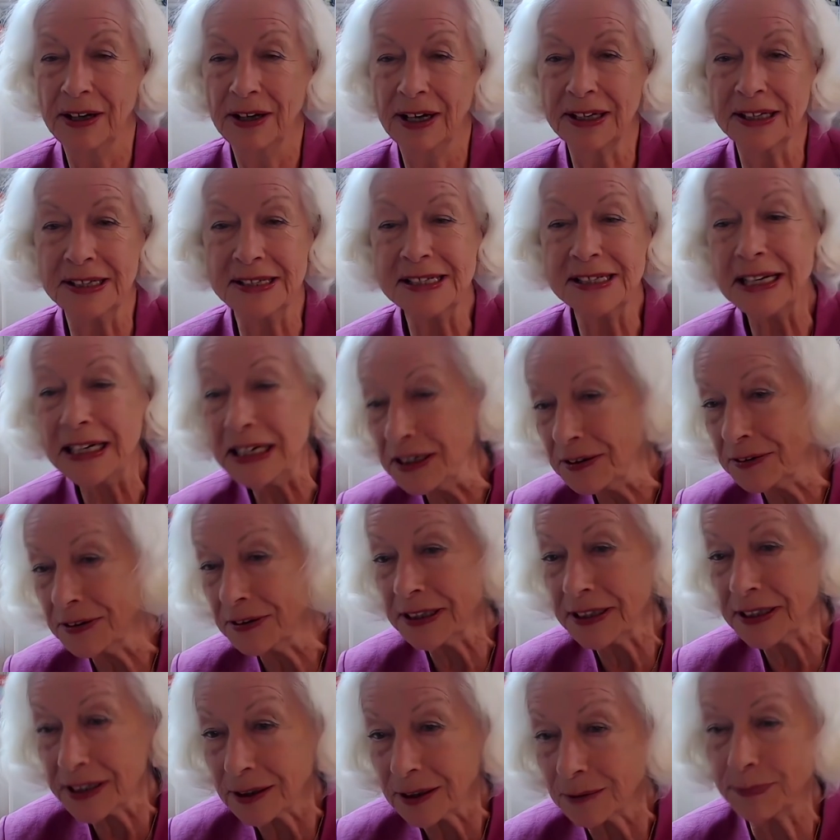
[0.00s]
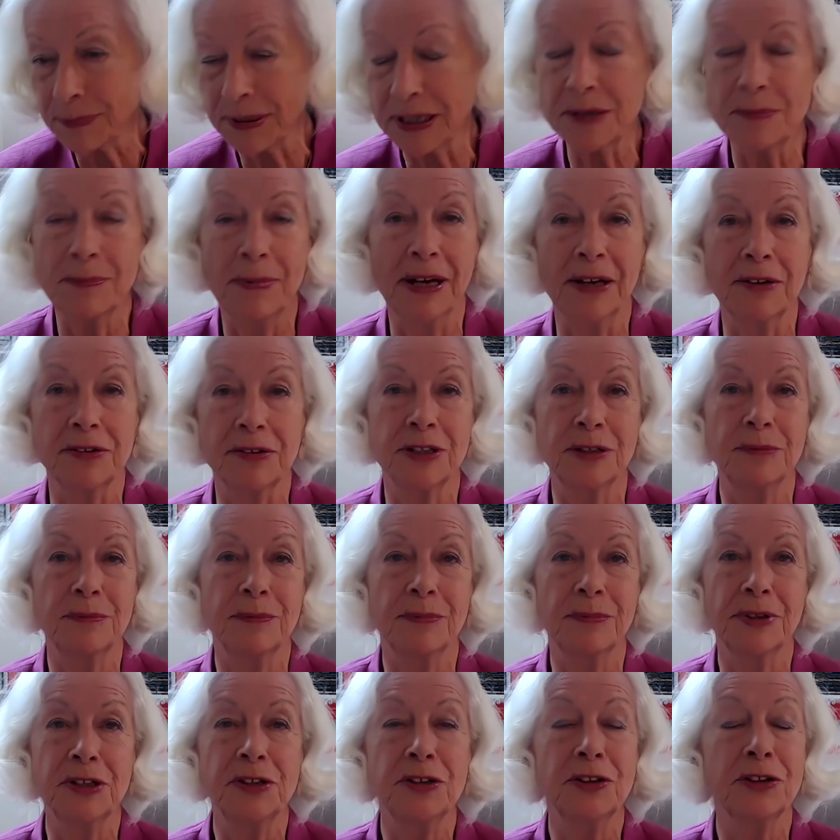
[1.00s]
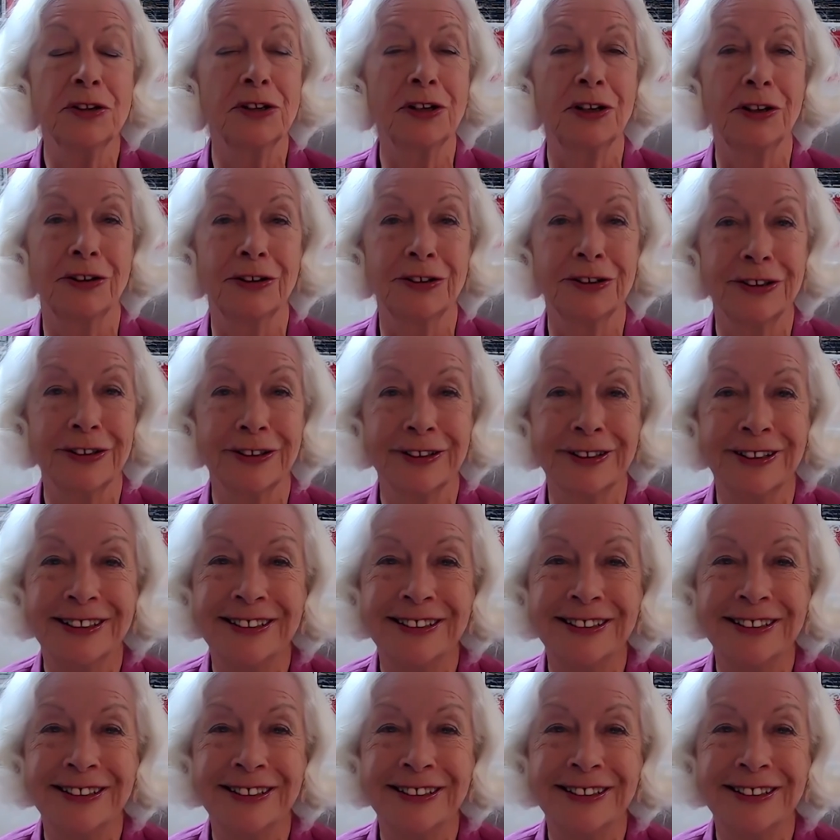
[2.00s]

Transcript: I can tell you a little bit about it, but not a lot.